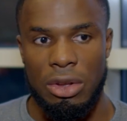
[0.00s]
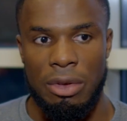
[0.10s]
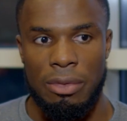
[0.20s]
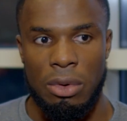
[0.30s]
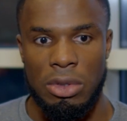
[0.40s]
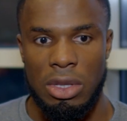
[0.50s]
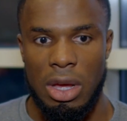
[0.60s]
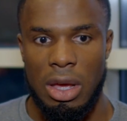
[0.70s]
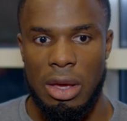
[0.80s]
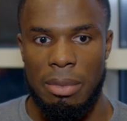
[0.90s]
looking forward to
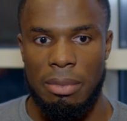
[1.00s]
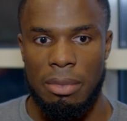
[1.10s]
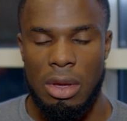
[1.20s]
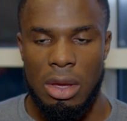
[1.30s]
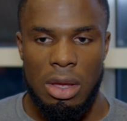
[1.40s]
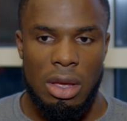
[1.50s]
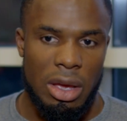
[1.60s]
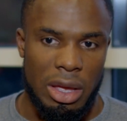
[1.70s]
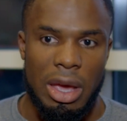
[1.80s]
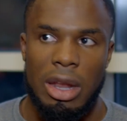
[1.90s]
that.
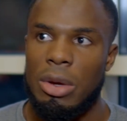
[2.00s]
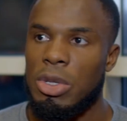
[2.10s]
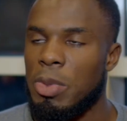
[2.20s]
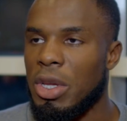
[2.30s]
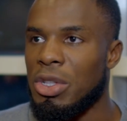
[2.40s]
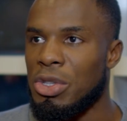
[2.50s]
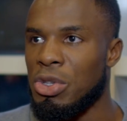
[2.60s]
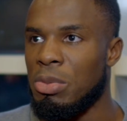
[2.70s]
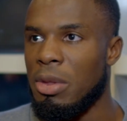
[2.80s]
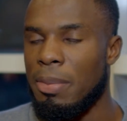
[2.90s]
Again, I was speaking to
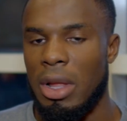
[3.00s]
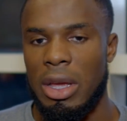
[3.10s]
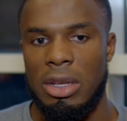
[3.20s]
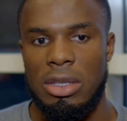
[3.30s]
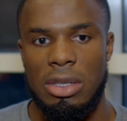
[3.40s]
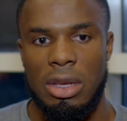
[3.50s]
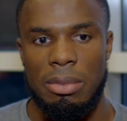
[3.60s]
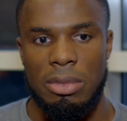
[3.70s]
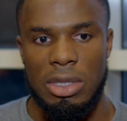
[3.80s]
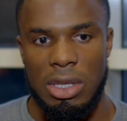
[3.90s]
some of the players
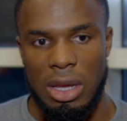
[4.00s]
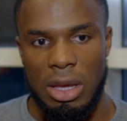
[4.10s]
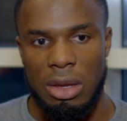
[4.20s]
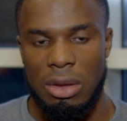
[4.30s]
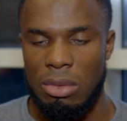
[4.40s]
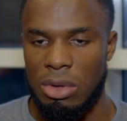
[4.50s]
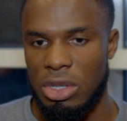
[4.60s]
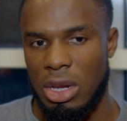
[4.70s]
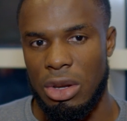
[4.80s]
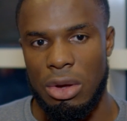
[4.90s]
today,
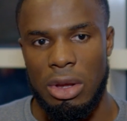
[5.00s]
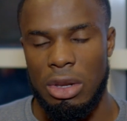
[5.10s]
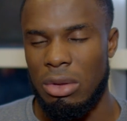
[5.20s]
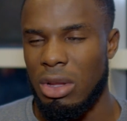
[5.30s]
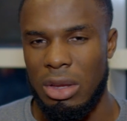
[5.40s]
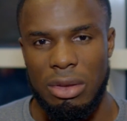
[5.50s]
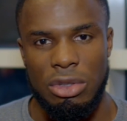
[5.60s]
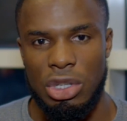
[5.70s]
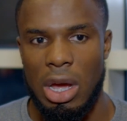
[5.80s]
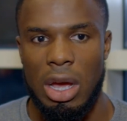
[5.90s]
which I know like
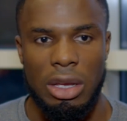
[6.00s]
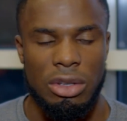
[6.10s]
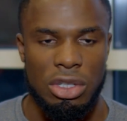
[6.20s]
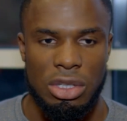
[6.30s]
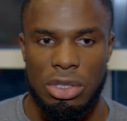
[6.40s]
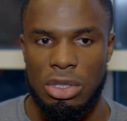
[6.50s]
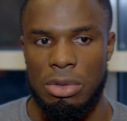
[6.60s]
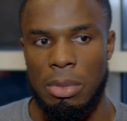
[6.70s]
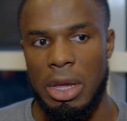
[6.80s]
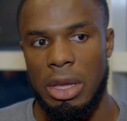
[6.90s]
Jack,
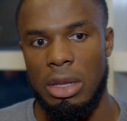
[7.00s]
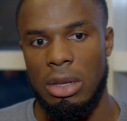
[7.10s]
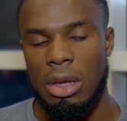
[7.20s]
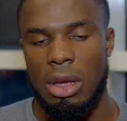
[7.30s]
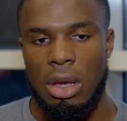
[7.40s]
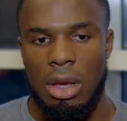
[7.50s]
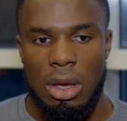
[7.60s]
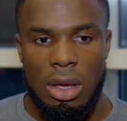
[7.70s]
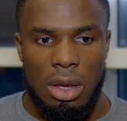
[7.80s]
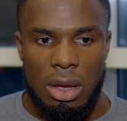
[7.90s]
Jermaine,
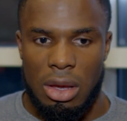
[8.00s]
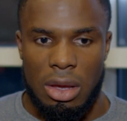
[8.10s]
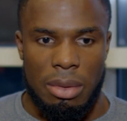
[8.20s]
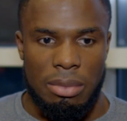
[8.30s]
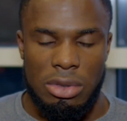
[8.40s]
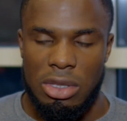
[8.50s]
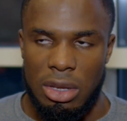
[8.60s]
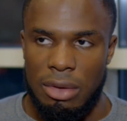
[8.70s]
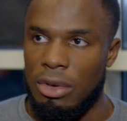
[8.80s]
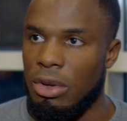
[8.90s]

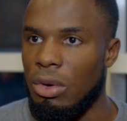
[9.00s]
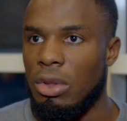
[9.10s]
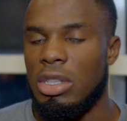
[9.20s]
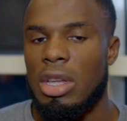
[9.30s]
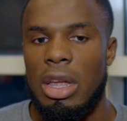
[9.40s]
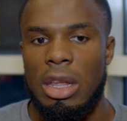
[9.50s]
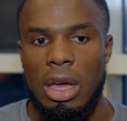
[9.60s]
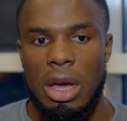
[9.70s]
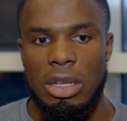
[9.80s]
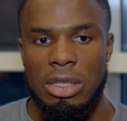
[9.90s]
Stephen and all these kind of
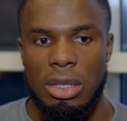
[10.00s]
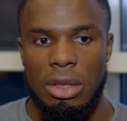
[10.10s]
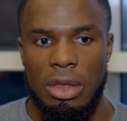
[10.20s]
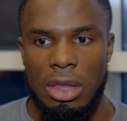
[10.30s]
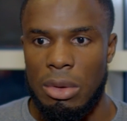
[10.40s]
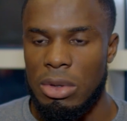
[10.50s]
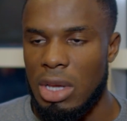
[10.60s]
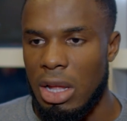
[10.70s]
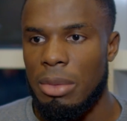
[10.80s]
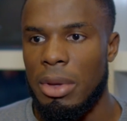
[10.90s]
guys, and they were
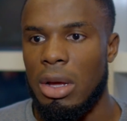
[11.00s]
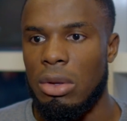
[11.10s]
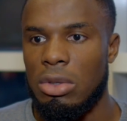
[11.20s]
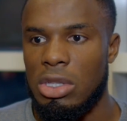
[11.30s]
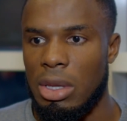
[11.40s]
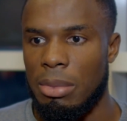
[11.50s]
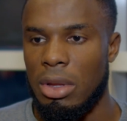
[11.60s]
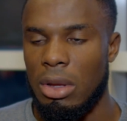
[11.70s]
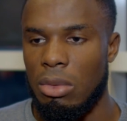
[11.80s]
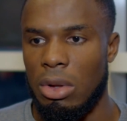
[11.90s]
telling me how
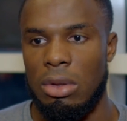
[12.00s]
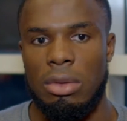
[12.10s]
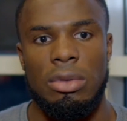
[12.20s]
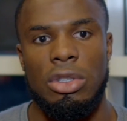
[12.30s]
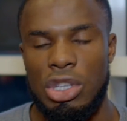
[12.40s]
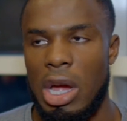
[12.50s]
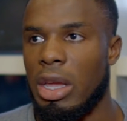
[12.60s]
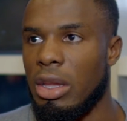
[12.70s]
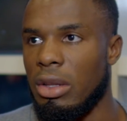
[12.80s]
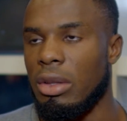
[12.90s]
similar, well,
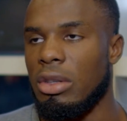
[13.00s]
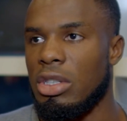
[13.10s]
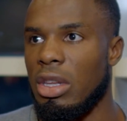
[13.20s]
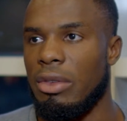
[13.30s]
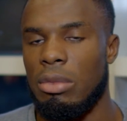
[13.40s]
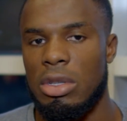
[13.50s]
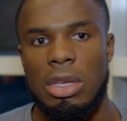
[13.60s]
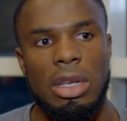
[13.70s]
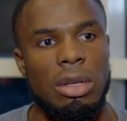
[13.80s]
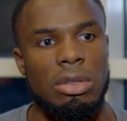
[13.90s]
Jack and Stephen were
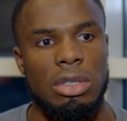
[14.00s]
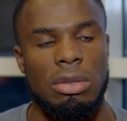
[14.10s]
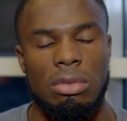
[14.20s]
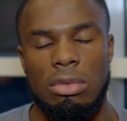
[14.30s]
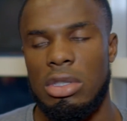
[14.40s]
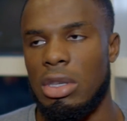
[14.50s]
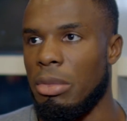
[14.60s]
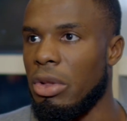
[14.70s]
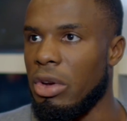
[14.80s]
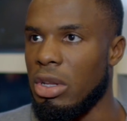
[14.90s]
saying how
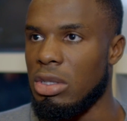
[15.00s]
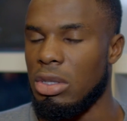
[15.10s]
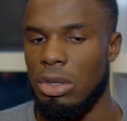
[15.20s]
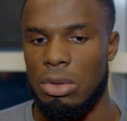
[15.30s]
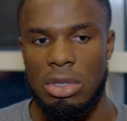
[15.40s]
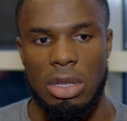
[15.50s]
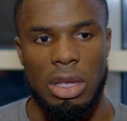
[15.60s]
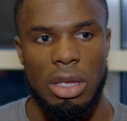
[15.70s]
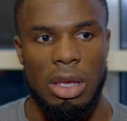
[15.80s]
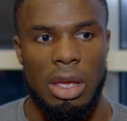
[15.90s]
similar it is, you know, to
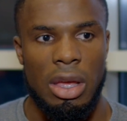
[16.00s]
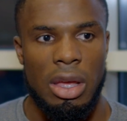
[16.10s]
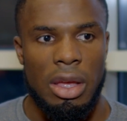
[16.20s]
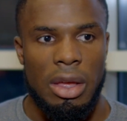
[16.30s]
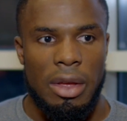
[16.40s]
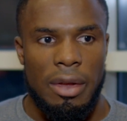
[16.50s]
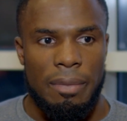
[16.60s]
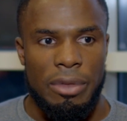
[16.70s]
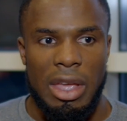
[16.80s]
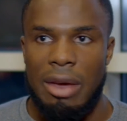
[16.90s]
like
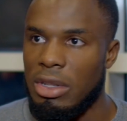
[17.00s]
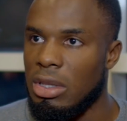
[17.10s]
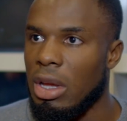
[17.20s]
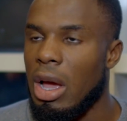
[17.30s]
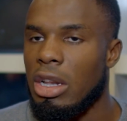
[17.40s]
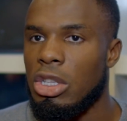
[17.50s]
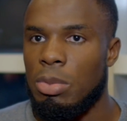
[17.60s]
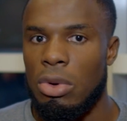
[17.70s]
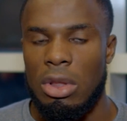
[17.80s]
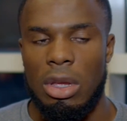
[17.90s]
the Everton kind of
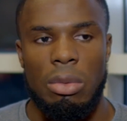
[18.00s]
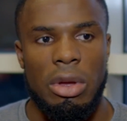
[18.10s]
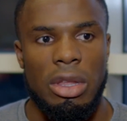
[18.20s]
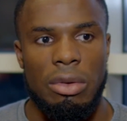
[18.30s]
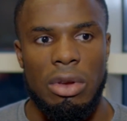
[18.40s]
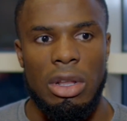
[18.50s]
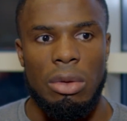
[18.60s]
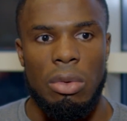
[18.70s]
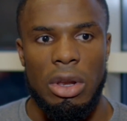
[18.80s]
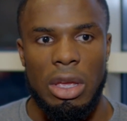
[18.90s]
sport, like when they
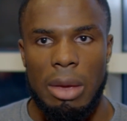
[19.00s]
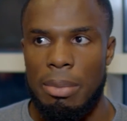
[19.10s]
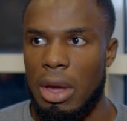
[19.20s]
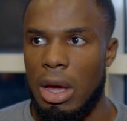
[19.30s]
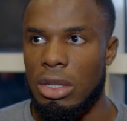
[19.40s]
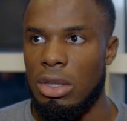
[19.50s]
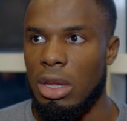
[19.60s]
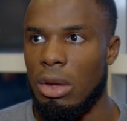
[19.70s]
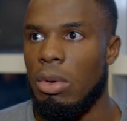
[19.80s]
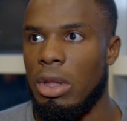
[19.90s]
really want to get behind,
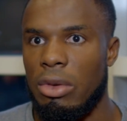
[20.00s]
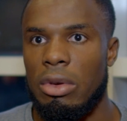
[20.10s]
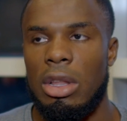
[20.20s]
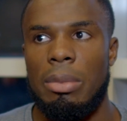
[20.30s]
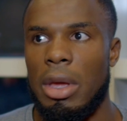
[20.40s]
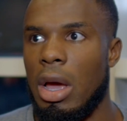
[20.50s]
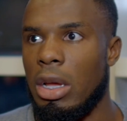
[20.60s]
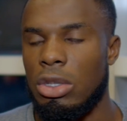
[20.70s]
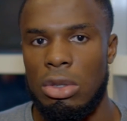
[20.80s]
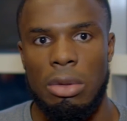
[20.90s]
like when they're really
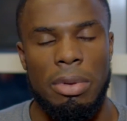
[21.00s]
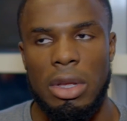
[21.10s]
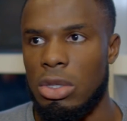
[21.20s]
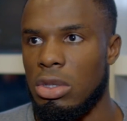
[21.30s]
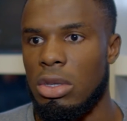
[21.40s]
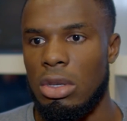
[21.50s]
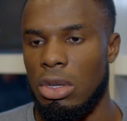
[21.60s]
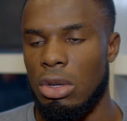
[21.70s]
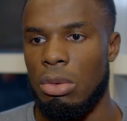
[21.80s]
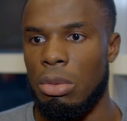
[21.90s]
behind you, the place,
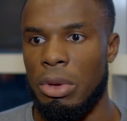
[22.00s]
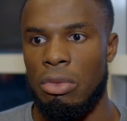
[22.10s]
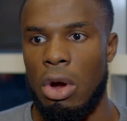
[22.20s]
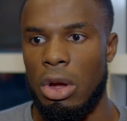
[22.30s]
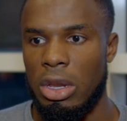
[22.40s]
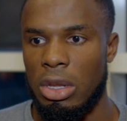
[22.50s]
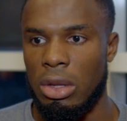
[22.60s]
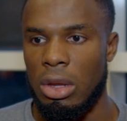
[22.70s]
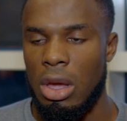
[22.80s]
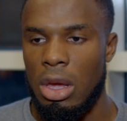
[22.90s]
you know, will be rocking.
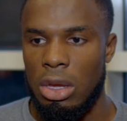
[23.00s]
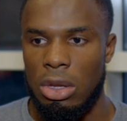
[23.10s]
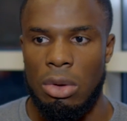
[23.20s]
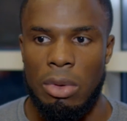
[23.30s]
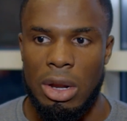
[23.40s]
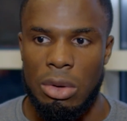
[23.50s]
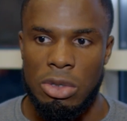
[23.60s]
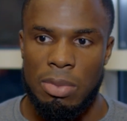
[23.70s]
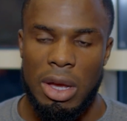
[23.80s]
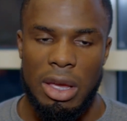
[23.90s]
And, you know, when I
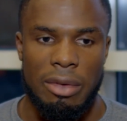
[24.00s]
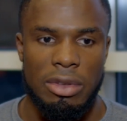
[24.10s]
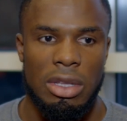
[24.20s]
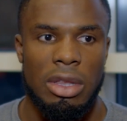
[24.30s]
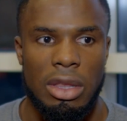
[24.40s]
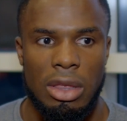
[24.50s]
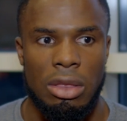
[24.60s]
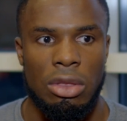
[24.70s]
was back at Everton,